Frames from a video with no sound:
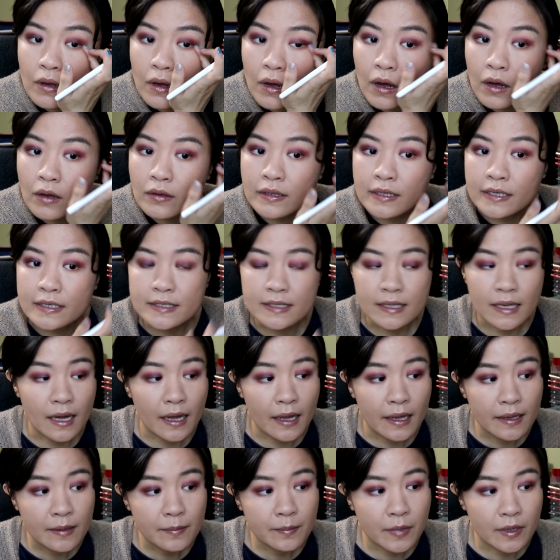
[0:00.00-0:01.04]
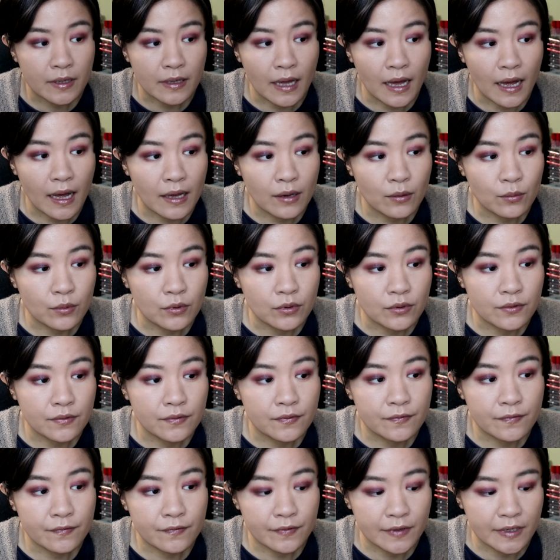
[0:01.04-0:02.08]
on this eye, but I will
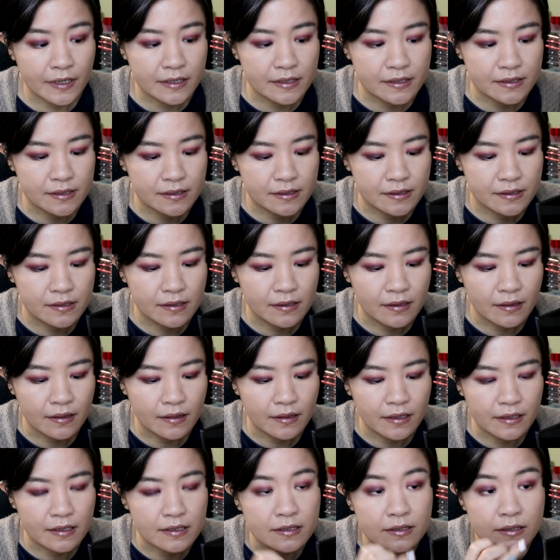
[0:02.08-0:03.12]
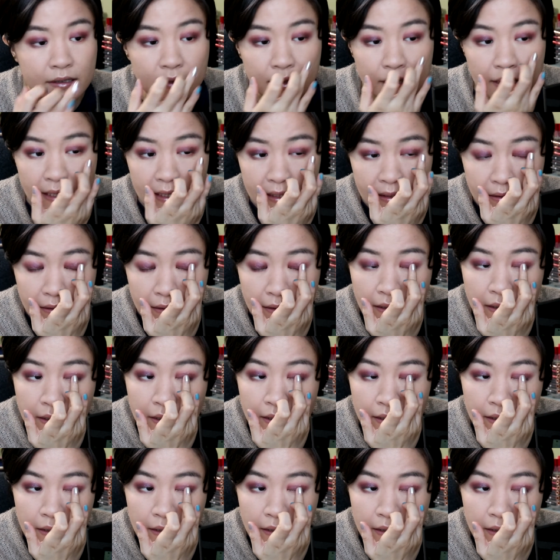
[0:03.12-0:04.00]
fix this later.